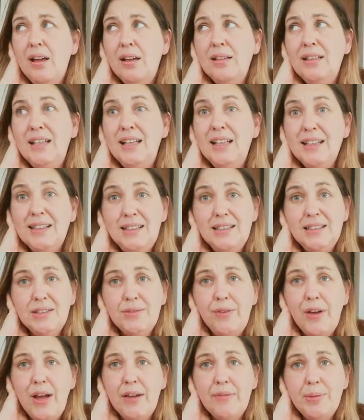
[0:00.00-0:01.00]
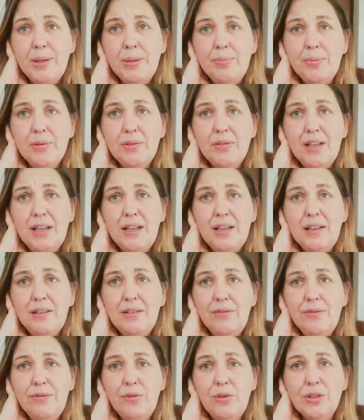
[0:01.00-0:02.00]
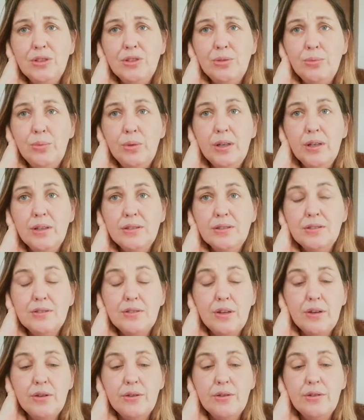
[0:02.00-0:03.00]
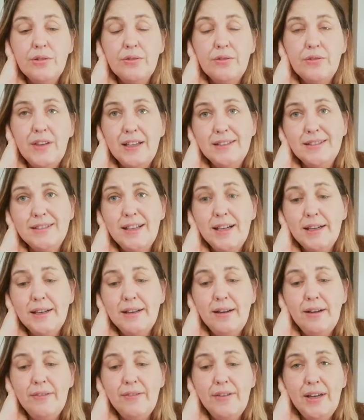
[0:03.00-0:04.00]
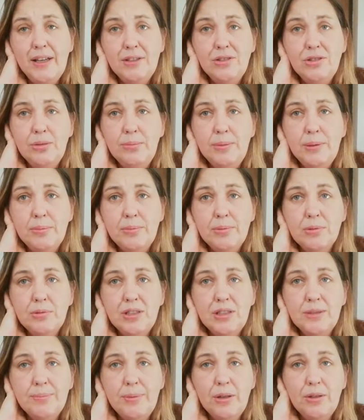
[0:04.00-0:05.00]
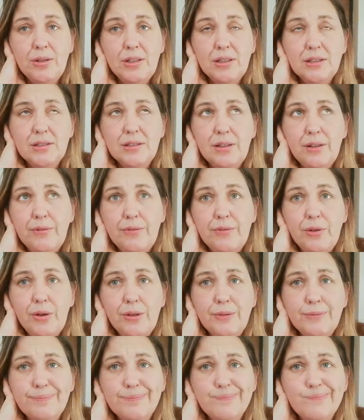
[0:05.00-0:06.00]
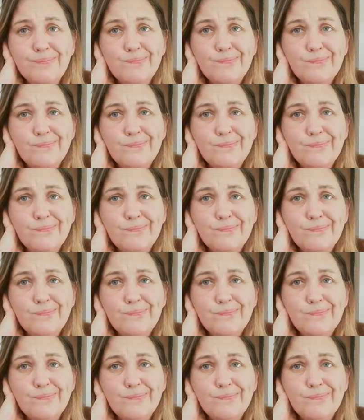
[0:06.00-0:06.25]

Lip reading: I need at least 5 people there for it to work, so that's like I've had 2 people responding so far.